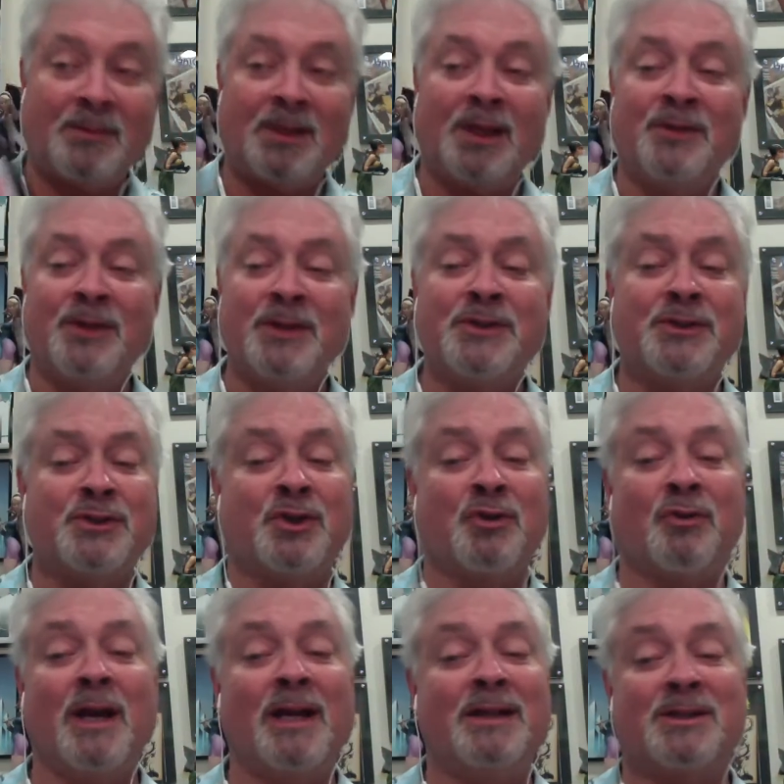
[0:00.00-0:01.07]
This is a
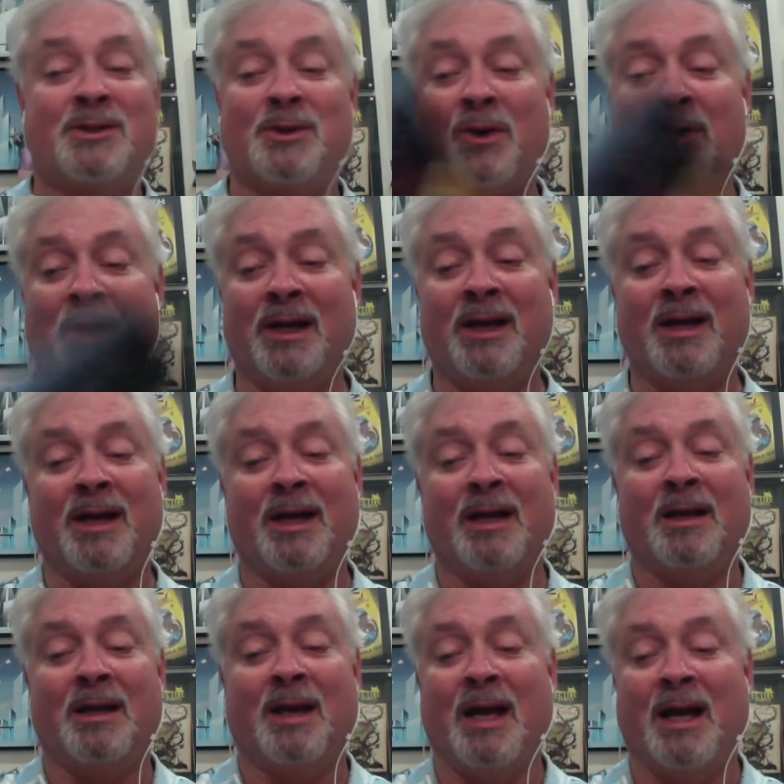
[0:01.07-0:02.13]
great story
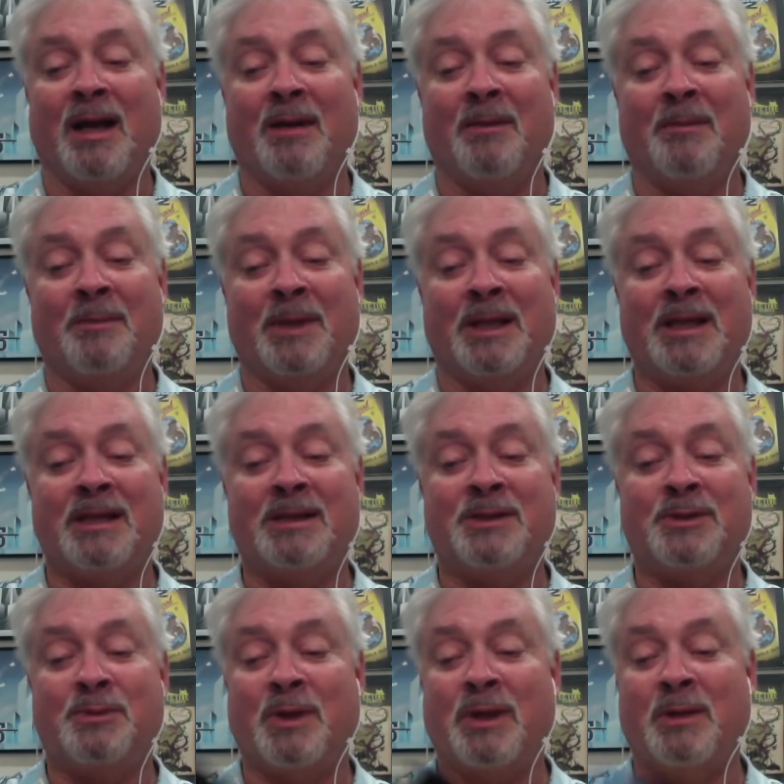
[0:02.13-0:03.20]
because
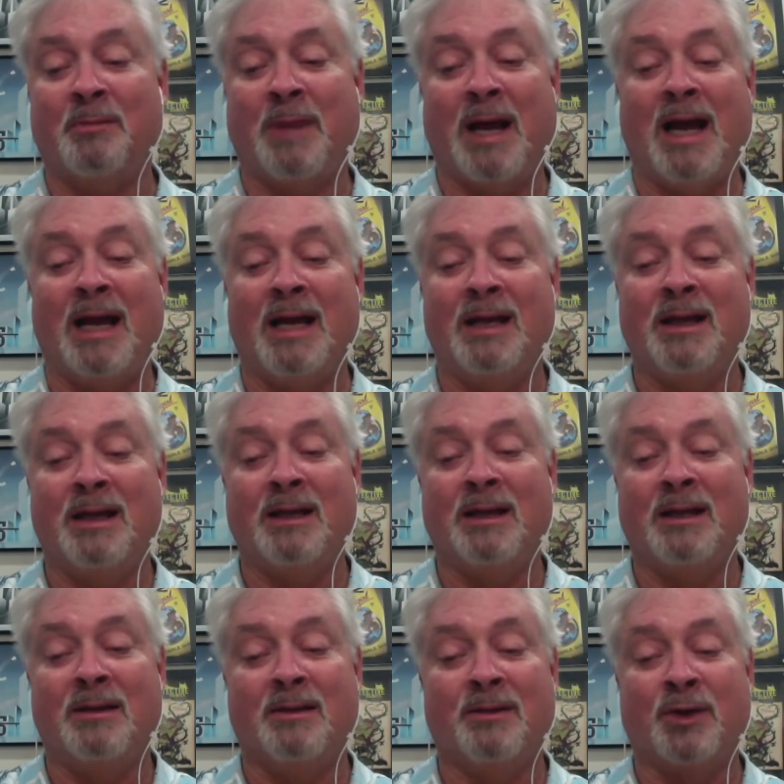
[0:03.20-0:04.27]
it's written by
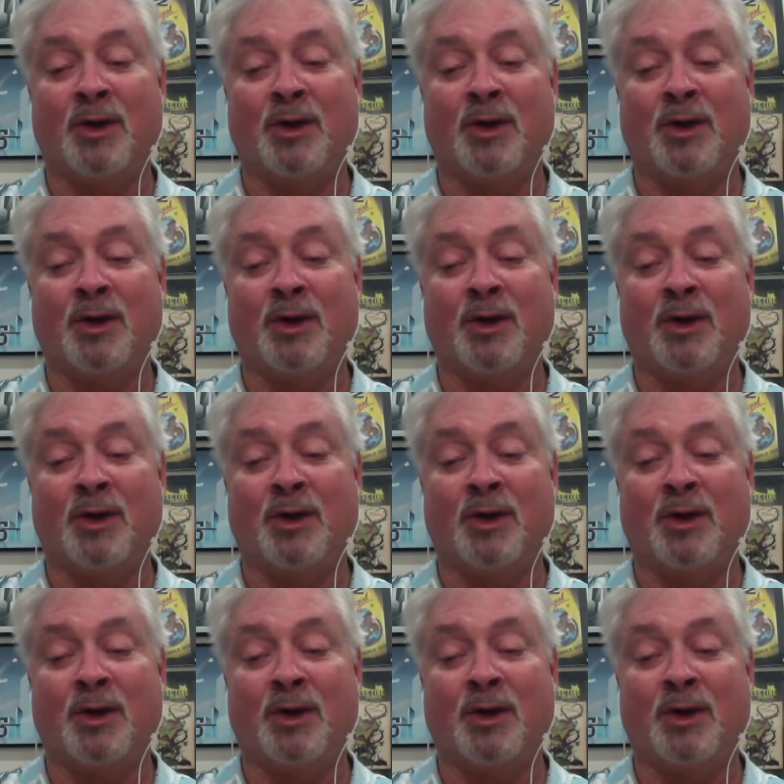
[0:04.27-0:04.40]
the